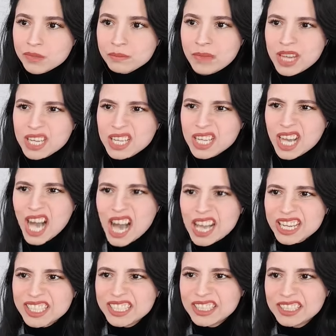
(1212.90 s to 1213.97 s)
My
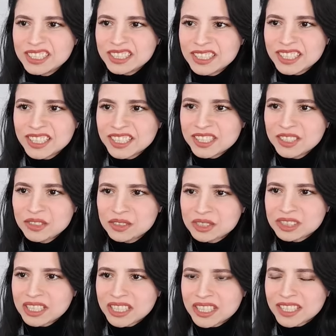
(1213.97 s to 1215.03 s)
God, he
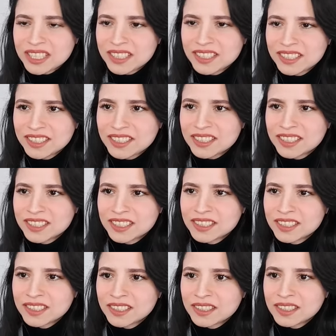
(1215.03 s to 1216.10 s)
looks like he...
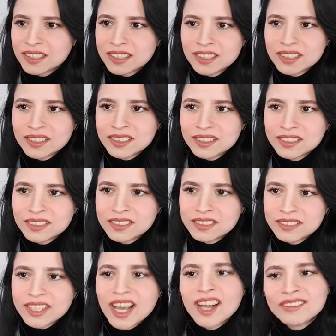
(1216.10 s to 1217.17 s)

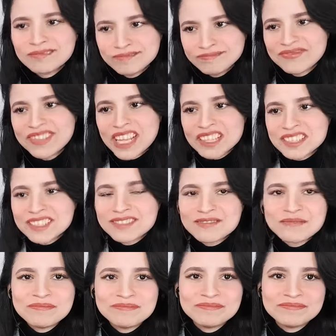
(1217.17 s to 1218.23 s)
Yeah, that's
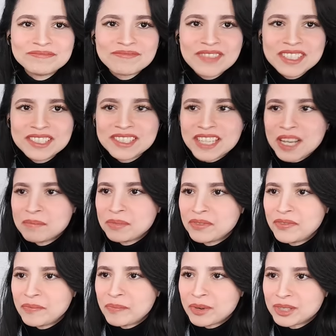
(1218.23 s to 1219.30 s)
the type
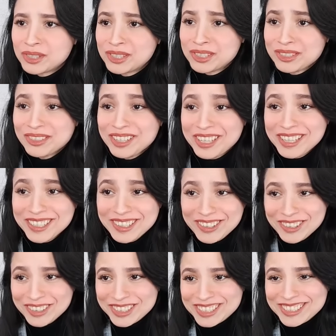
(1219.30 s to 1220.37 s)
of person he
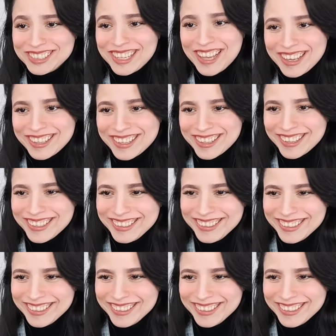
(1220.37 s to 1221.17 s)
looks like.